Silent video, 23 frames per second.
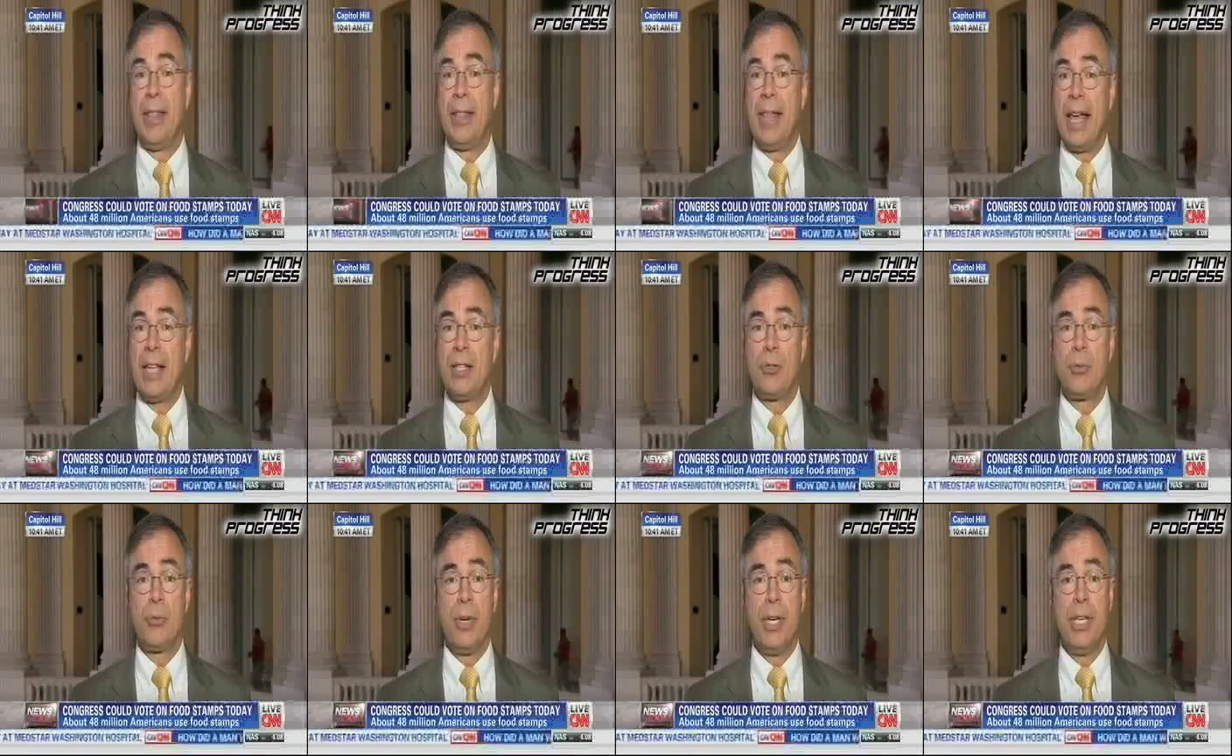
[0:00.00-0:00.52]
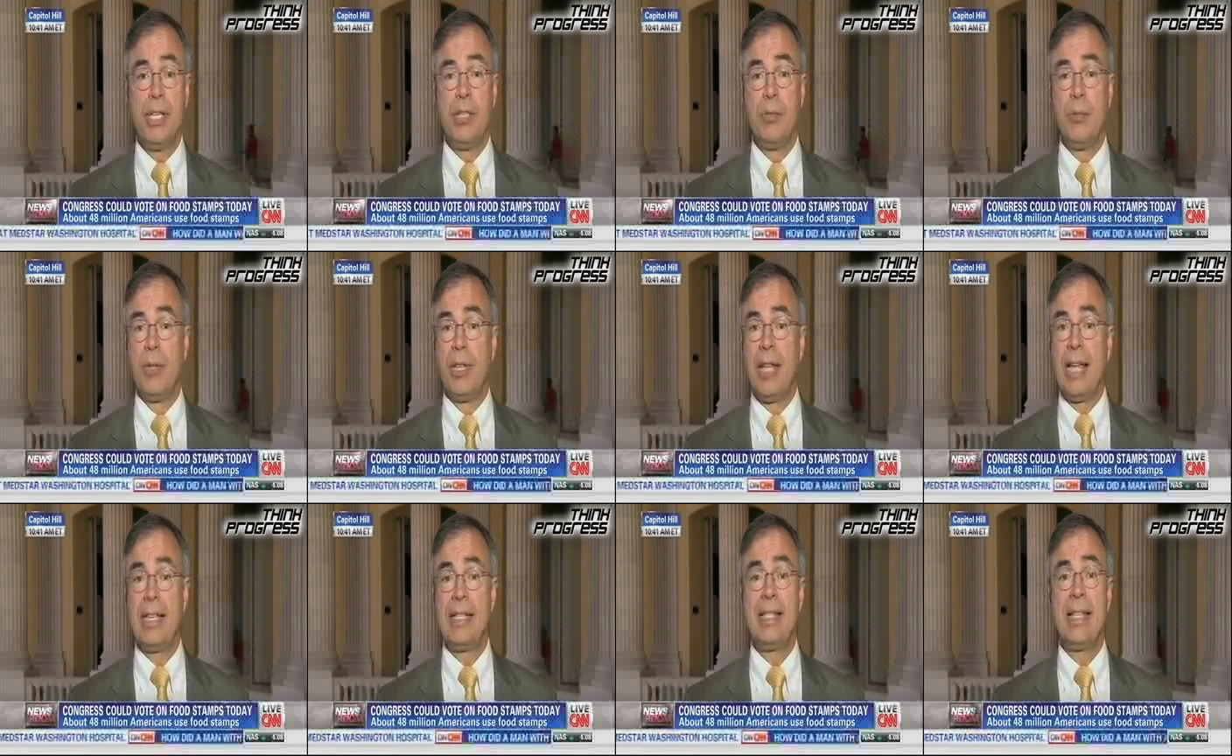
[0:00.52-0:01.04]
That's
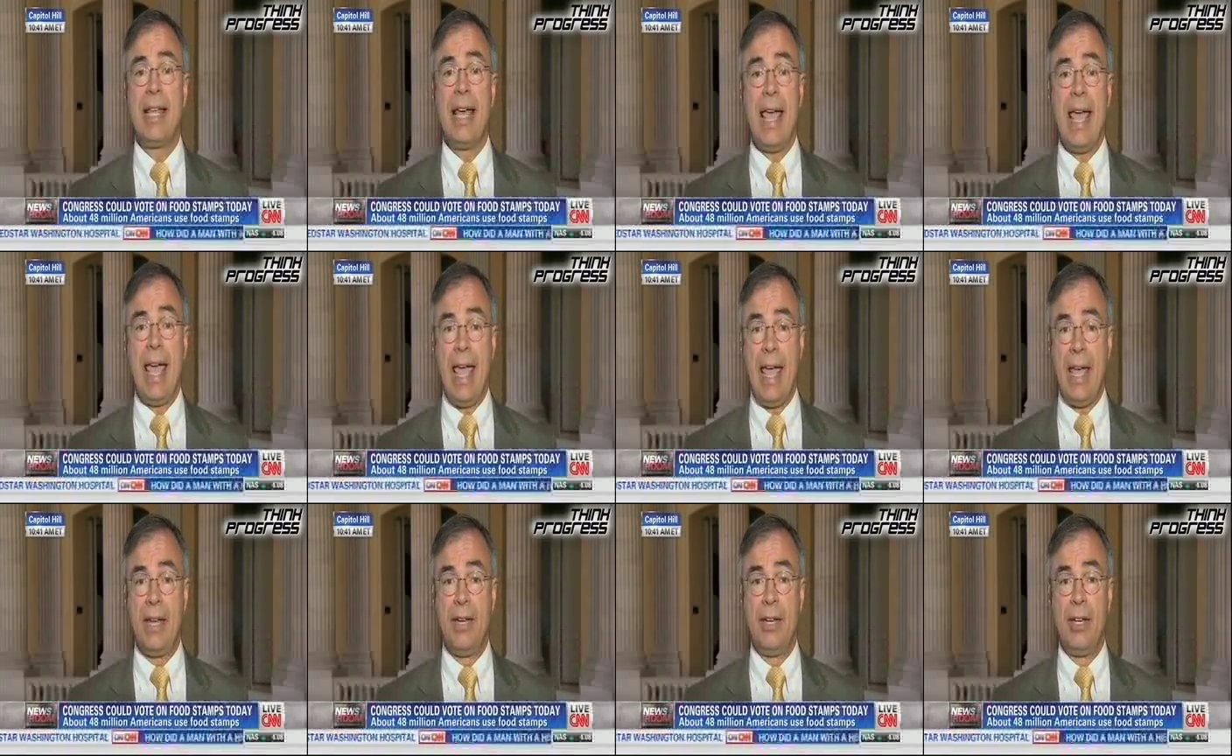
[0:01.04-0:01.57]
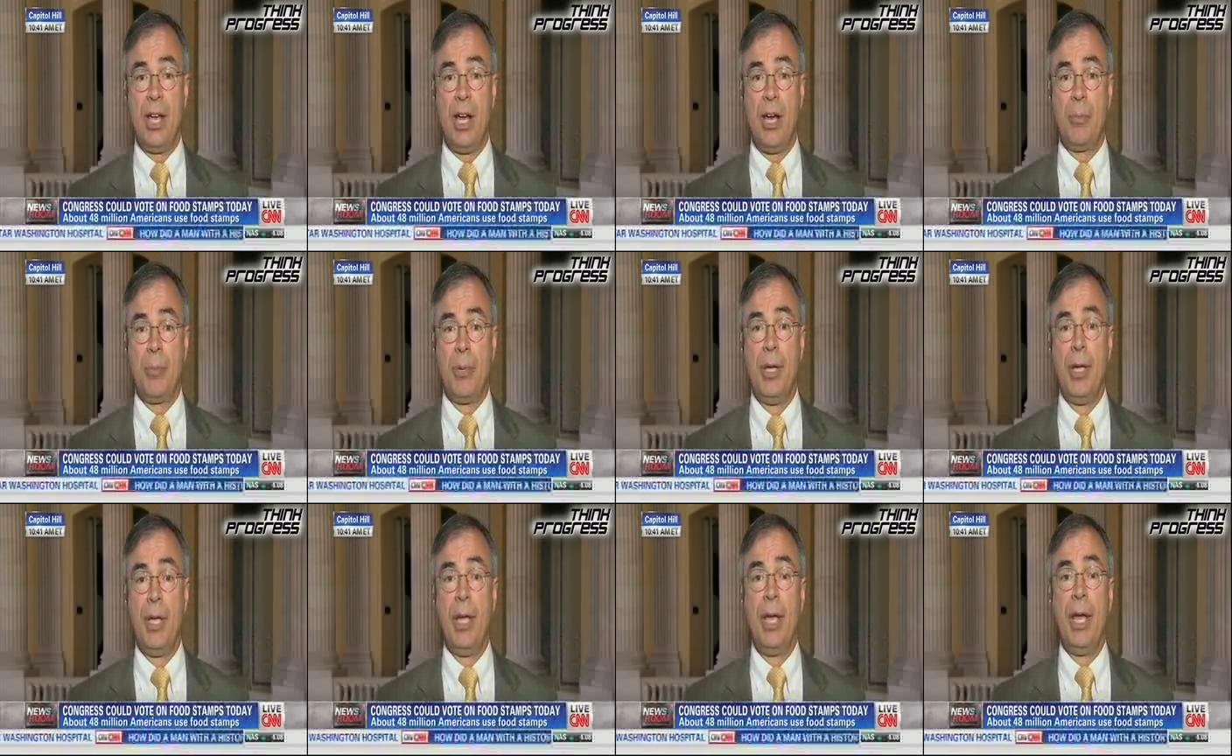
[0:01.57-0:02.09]
reasonable. That's the hand up
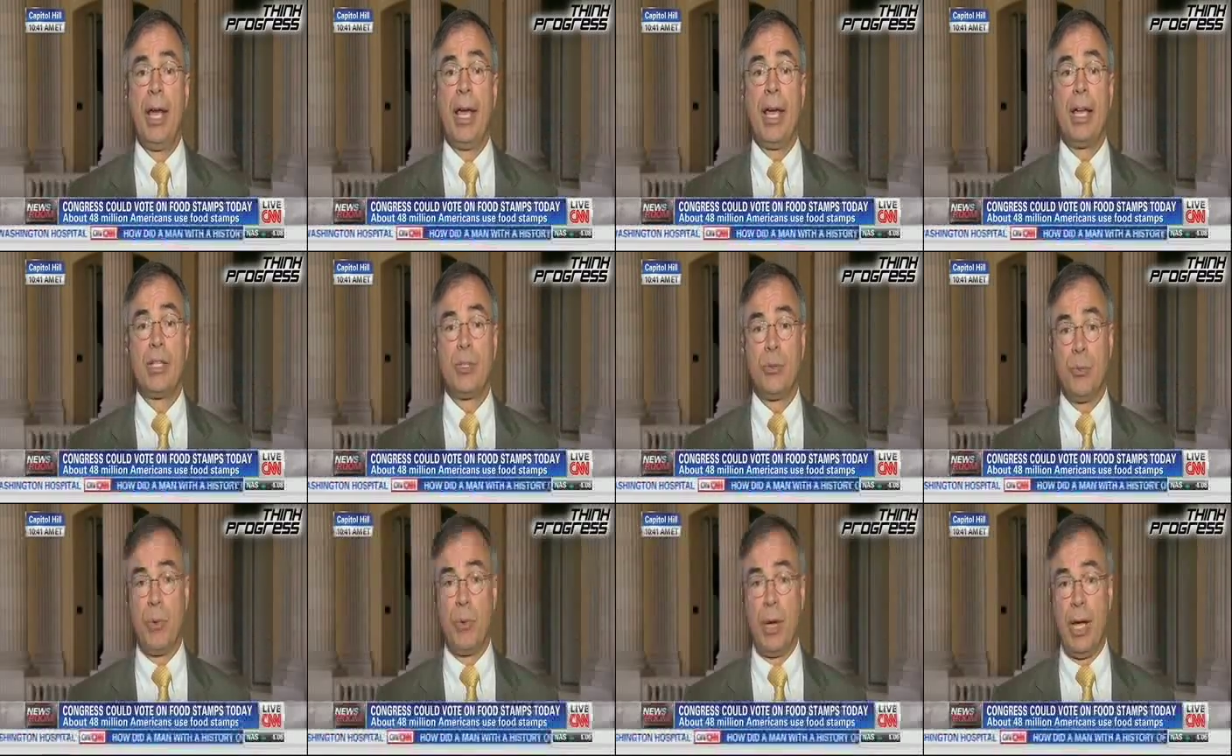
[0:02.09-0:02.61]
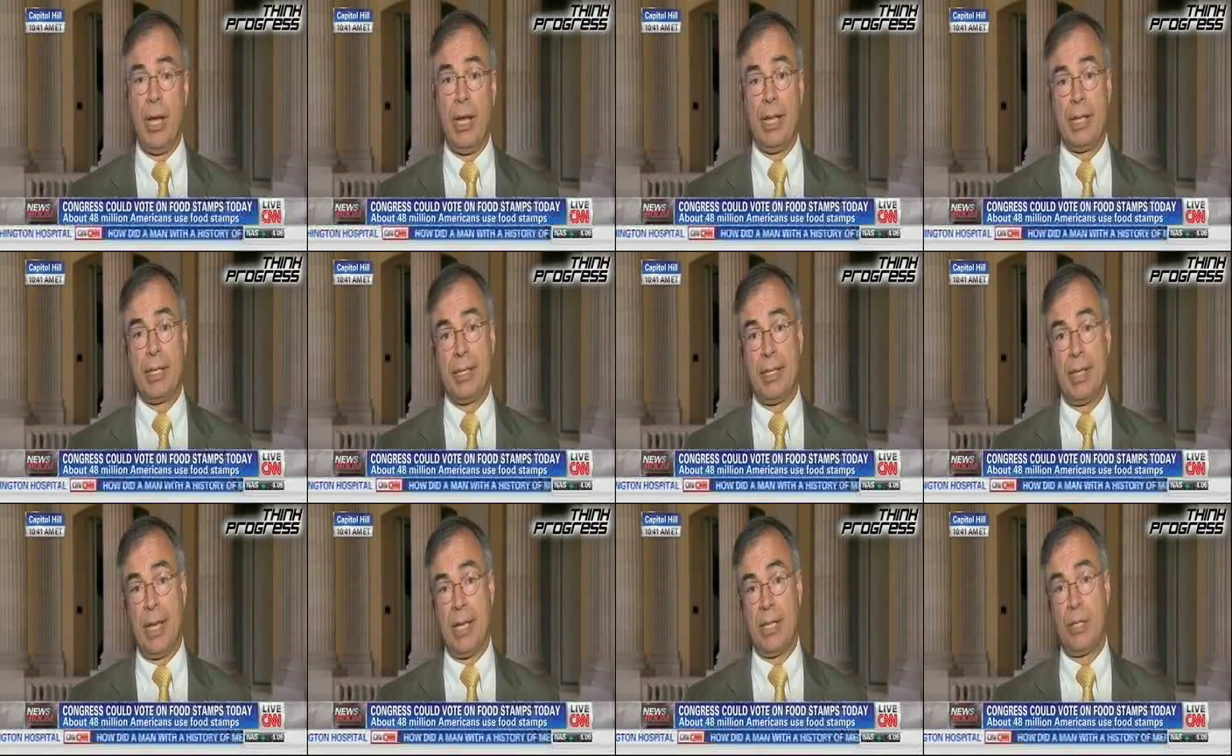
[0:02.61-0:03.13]
as well
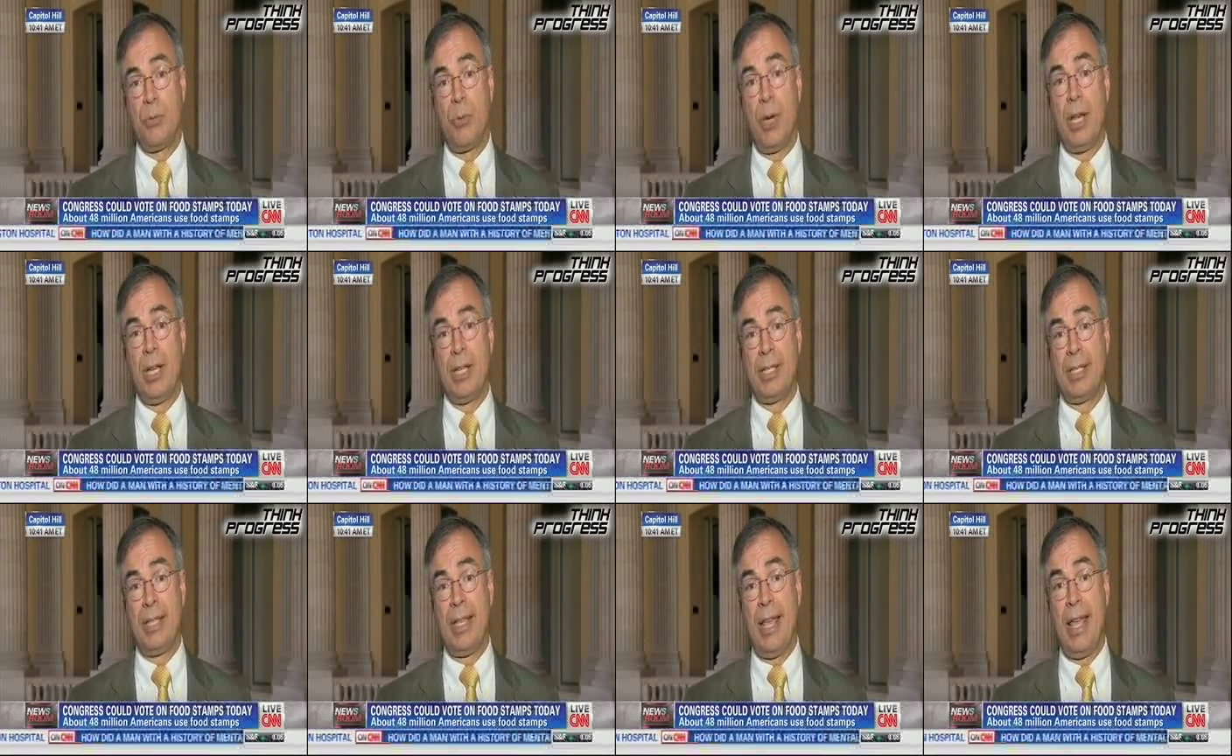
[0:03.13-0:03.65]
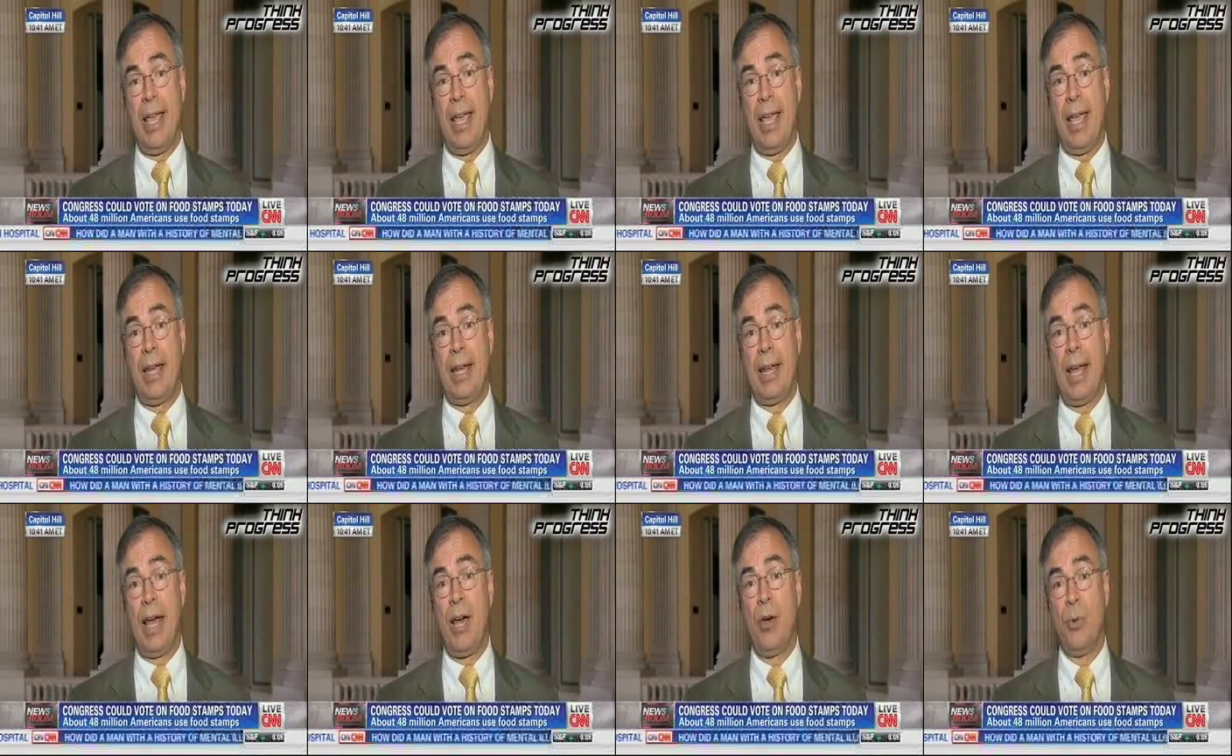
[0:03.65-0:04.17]
as the
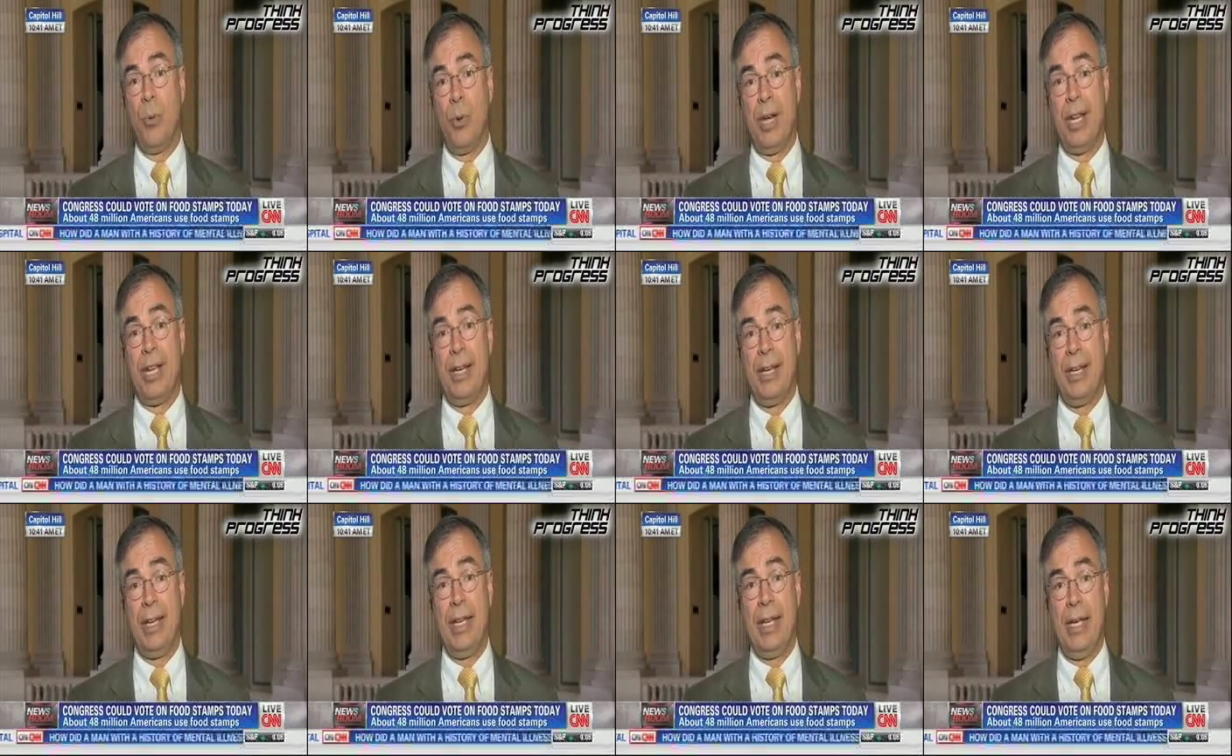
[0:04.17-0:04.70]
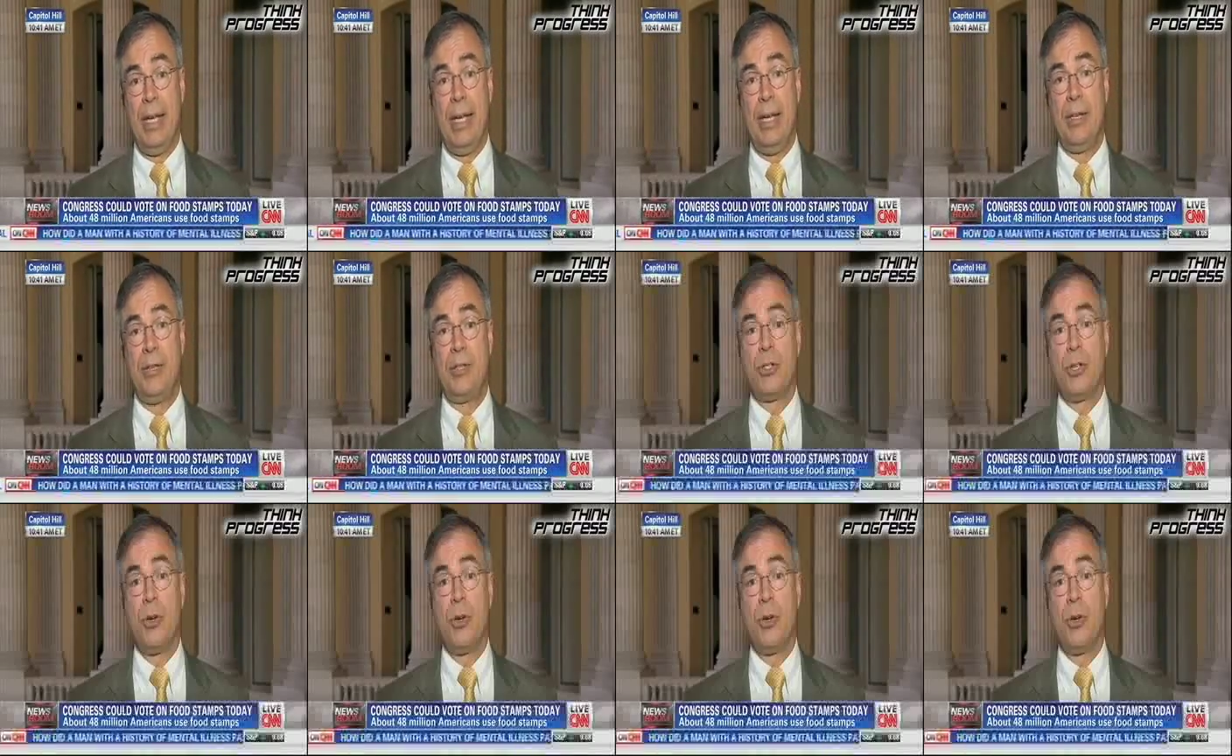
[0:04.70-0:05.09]
hand out when in need.